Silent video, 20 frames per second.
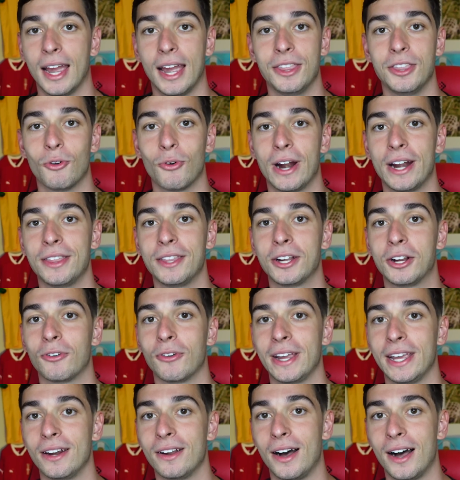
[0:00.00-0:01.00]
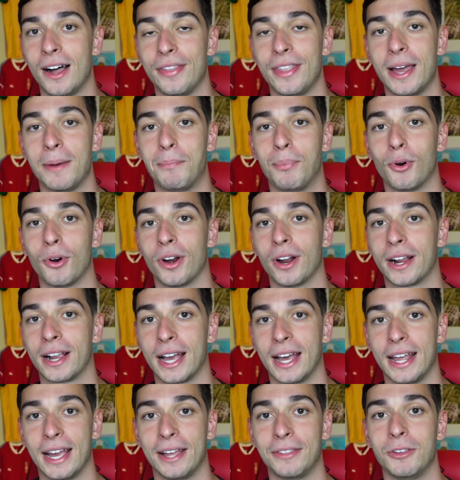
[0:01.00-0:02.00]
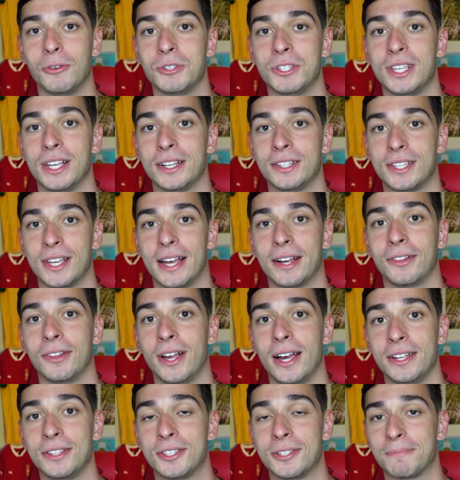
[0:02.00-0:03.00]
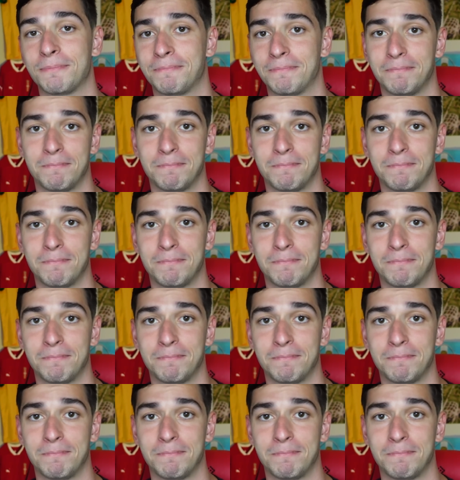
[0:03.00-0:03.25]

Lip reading: and the red and the green on that border kind of had those zigzag lines,